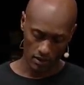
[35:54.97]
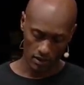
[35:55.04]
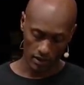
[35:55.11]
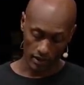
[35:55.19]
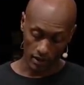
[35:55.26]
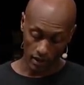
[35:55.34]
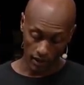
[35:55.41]

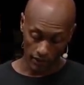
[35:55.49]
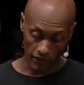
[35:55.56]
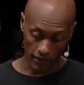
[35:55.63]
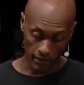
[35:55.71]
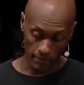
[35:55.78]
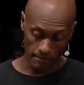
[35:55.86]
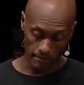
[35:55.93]
Like
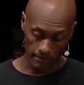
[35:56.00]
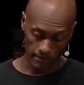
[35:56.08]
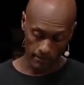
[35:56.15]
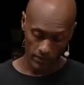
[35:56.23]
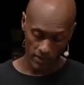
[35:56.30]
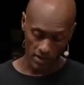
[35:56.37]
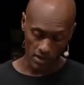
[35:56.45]
coffee,
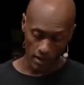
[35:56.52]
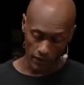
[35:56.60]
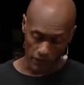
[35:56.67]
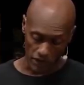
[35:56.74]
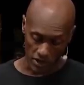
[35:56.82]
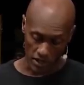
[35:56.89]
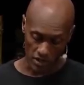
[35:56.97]
these
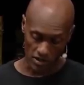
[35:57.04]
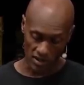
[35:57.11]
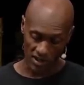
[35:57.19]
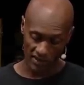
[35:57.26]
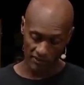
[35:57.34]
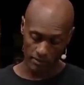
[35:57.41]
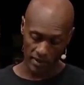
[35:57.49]
conversations
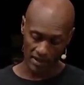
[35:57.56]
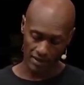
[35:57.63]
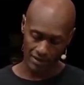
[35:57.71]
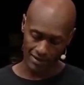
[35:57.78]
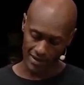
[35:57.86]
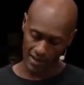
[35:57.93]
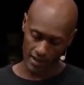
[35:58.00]
have been a
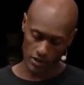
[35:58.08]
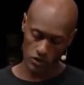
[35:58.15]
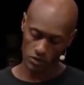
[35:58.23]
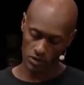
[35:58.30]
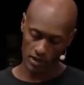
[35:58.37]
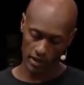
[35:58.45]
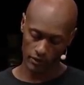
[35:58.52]

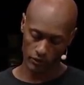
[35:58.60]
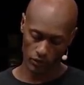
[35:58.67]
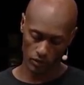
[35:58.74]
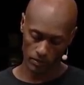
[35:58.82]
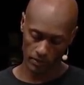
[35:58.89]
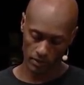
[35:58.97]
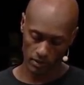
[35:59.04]
contextual
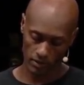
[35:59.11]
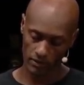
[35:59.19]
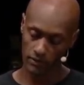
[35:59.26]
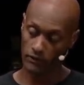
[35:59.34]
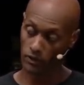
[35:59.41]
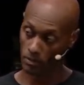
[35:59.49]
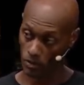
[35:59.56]
tightrope
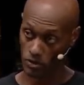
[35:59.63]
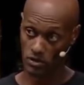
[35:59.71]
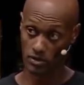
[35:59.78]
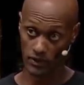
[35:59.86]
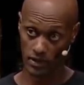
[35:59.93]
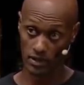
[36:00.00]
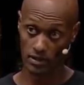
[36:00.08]
for
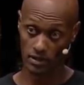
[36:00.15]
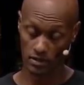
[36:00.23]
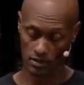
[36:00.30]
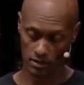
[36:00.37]
most of us.